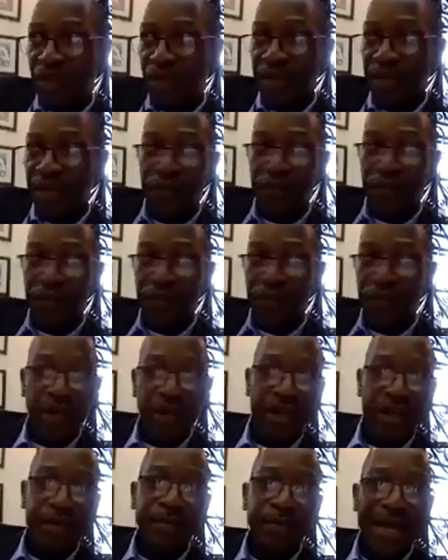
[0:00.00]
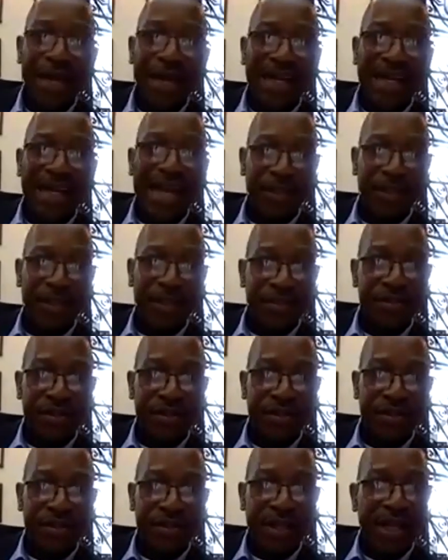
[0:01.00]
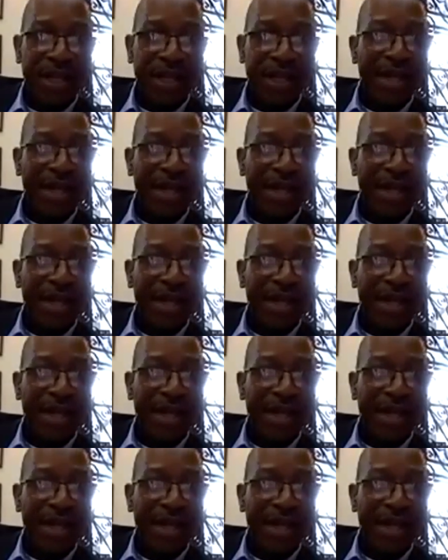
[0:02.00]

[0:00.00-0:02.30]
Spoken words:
learn bad habits at an early